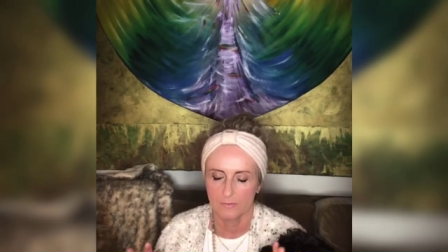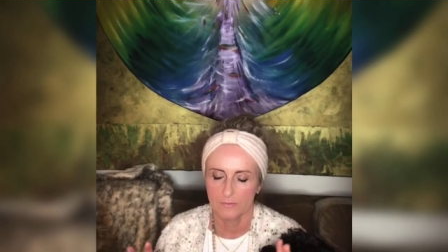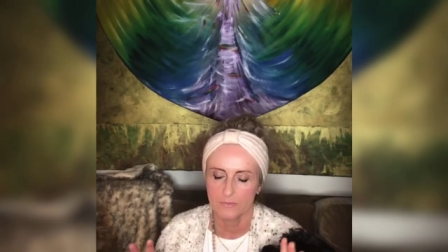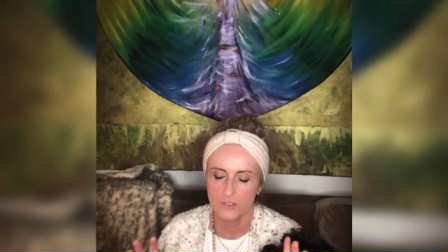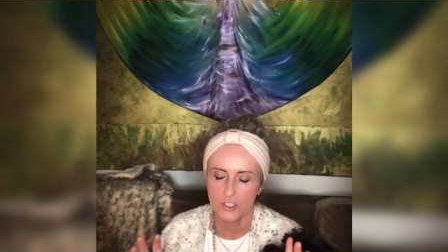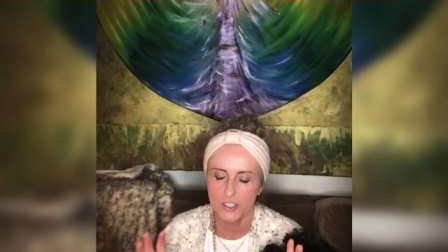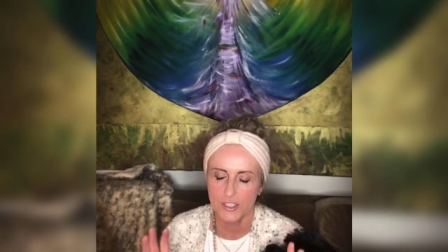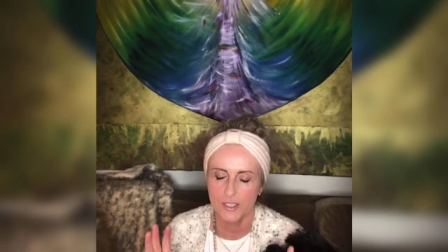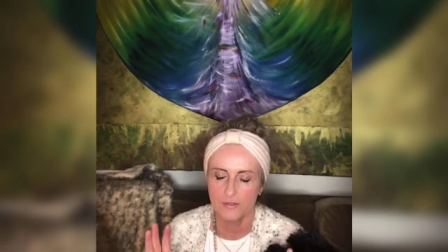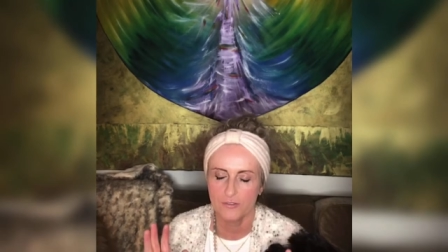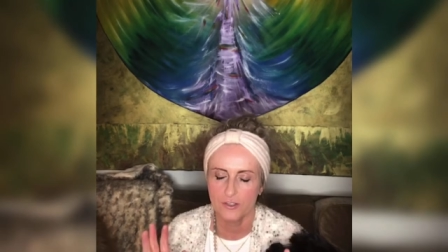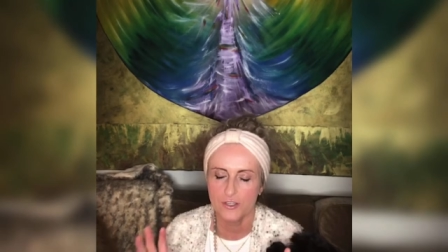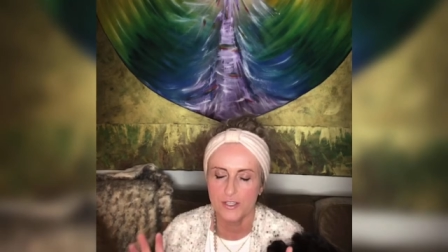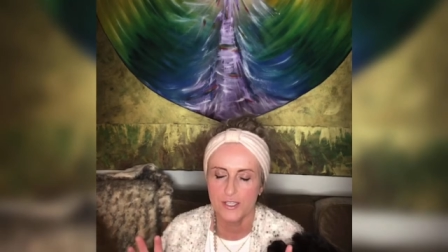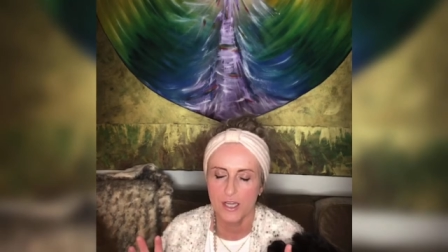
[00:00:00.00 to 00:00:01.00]
Just give
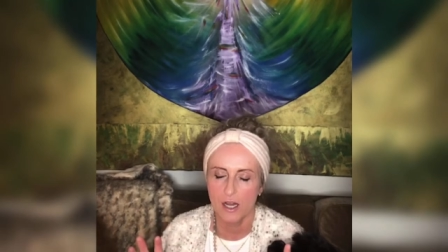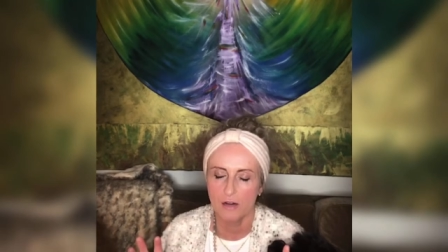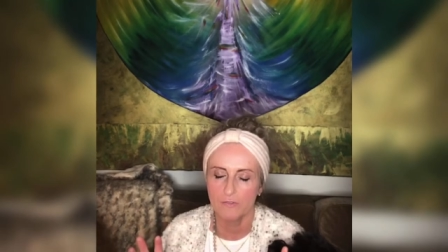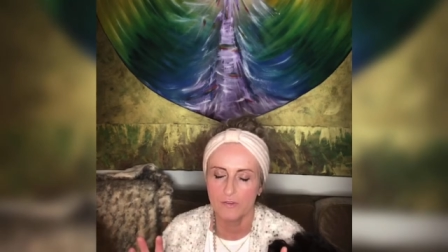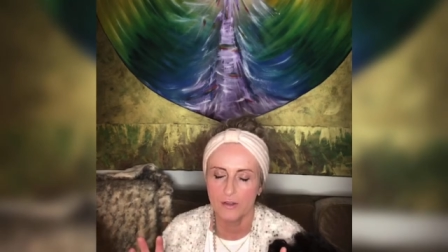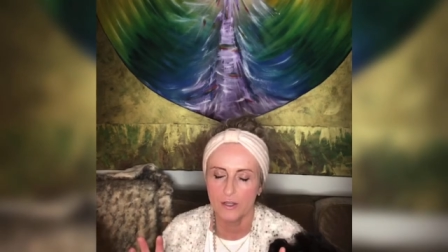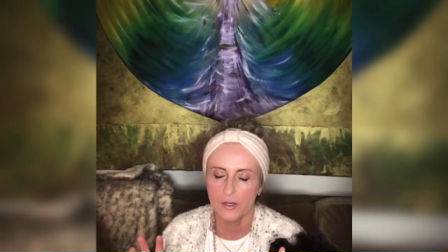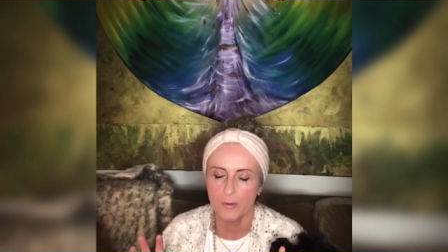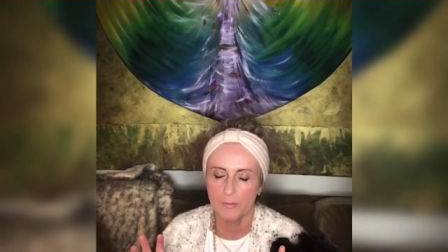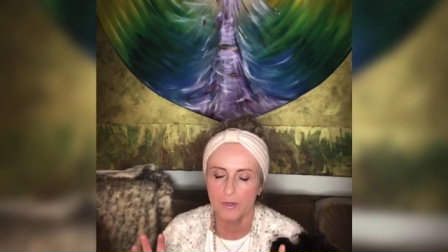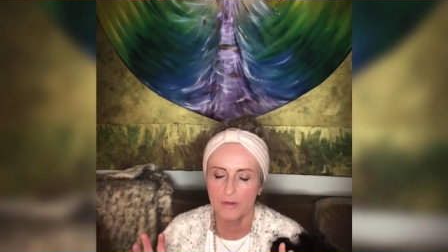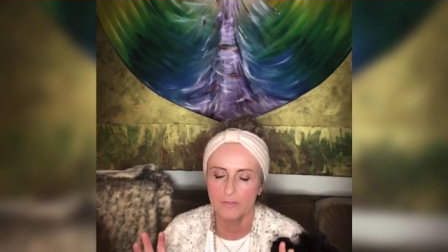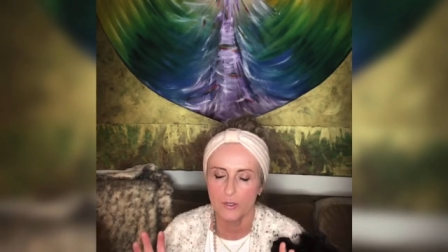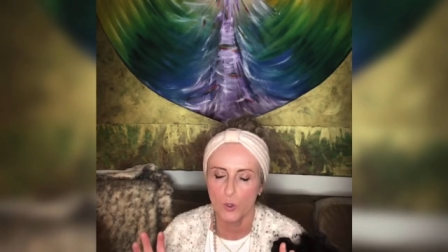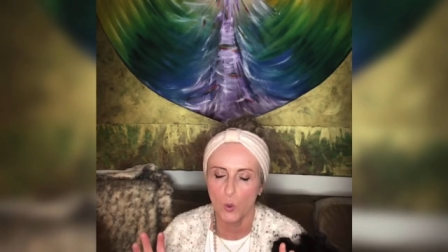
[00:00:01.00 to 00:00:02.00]
yourself a little bit of
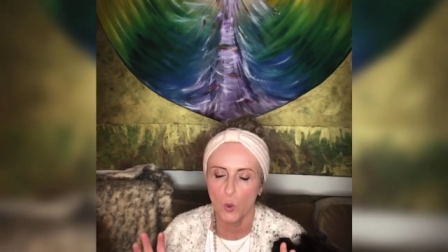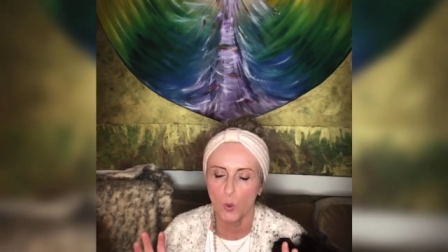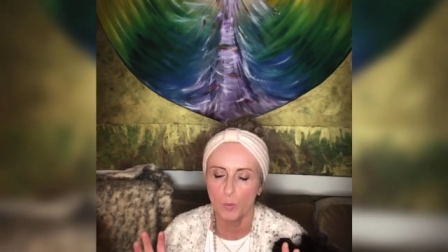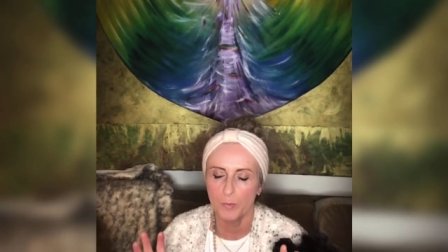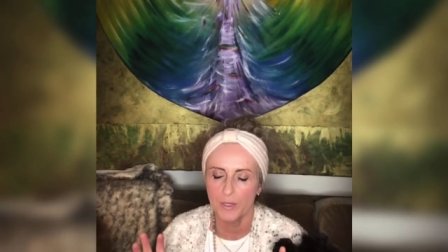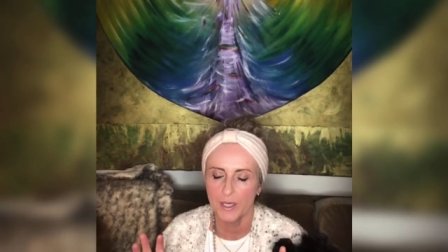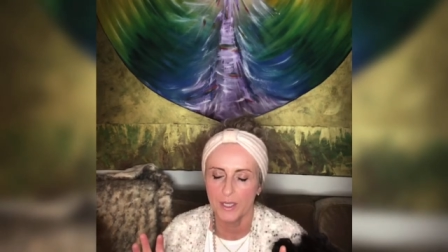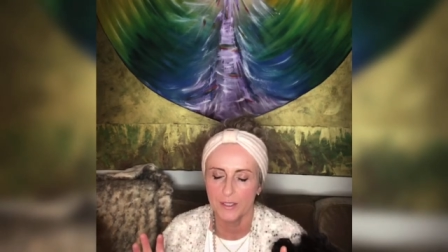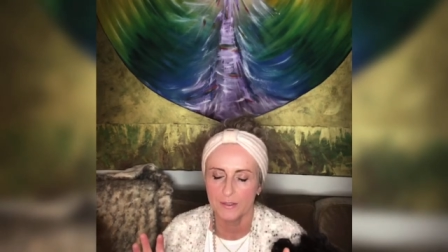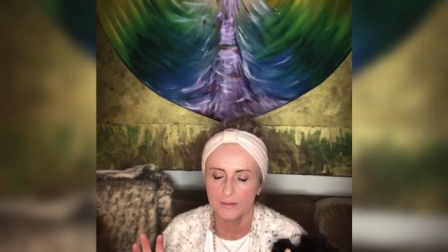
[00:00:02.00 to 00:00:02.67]
an opening